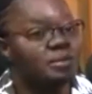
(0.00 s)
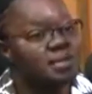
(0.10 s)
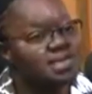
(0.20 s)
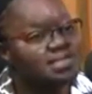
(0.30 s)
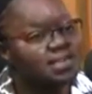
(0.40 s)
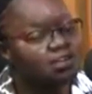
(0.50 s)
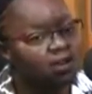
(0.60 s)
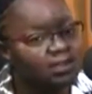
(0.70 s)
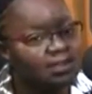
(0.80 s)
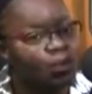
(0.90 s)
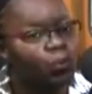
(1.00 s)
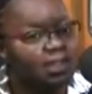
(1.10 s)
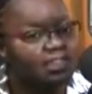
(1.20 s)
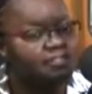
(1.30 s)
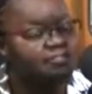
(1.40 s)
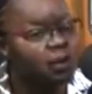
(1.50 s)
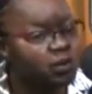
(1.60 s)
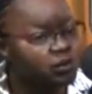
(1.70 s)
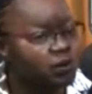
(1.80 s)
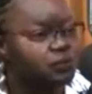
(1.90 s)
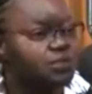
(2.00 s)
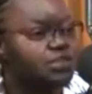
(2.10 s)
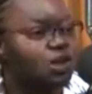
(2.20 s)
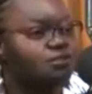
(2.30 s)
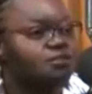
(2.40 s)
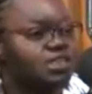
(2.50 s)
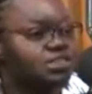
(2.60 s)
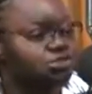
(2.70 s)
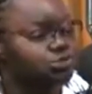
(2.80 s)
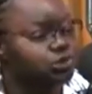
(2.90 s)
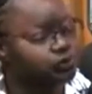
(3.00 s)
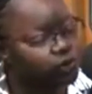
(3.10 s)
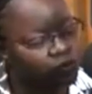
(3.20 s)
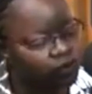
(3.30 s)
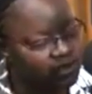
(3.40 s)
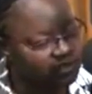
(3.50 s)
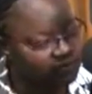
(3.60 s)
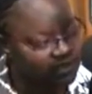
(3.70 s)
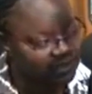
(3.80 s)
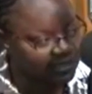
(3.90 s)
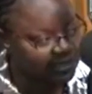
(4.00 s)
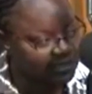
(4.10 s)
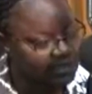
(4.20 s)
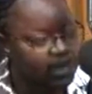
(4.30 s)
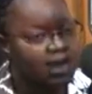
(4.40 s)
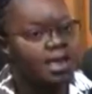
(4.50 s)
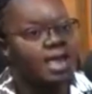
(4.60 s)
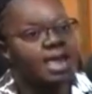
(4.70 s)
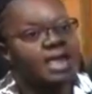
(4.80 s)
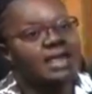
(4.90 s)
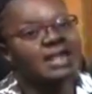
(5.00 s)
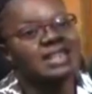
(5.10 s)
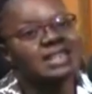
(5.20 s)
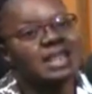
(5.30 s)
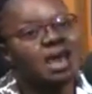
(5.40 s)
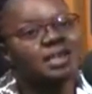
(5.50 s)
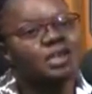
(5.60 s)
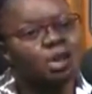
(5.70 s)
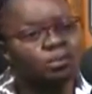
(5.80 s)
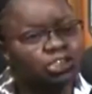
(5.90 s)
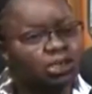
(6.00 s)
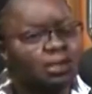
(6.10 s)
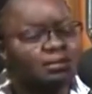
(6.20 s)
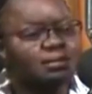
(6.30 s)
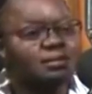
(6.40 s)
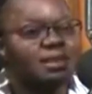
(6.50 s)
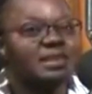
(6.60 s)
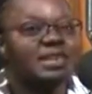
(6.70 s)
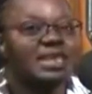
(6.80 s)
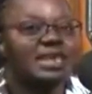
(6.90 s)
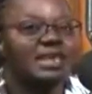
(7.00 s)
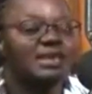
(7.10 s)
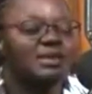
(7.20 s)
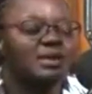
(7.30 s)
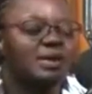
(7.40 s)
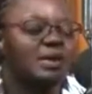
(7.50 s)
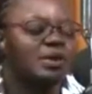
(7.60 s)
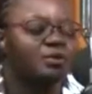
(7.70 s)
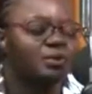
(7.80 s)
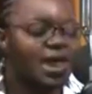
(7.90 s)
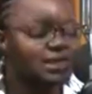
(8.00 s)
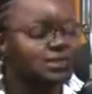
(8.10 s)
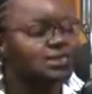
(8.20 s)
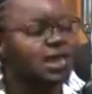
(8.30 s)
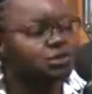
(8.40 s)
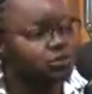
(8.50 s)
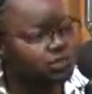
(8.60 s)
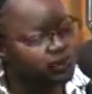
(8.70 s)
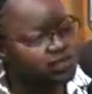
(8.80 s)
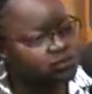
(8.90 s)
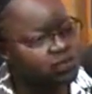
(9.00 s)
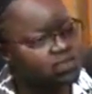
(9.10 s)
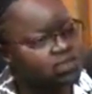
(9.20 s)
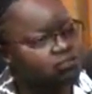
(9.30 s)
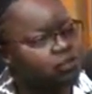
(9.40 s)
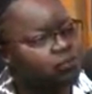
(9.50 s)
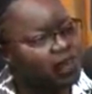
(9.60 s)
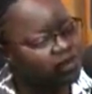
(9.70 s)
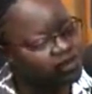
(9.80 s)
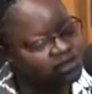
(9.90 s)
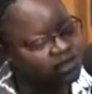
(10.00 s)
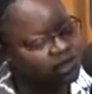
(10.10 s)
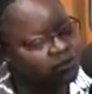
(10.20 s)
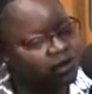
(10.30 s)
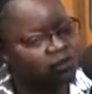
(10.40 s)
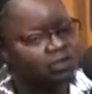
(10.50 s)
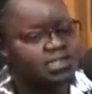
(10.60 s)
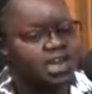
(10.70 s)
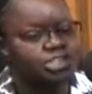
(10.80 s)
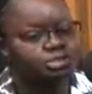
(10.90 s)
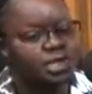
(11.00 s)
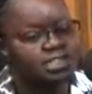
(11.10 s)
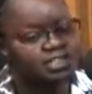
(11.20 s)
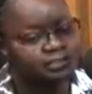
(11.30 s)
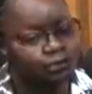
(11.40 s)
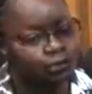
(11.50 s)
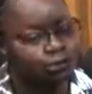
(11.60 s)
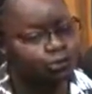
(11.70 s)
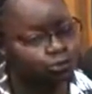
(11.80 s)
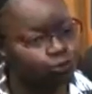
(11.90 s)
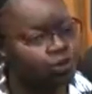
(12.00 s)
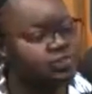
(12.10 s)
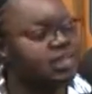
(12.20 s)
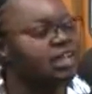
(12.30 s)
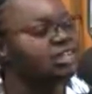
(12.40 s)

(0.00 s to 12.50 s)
we maintain contact with the family members of these children who are wards of the state. In adoption, the rights and responsibilities of the biological parents are transferred to the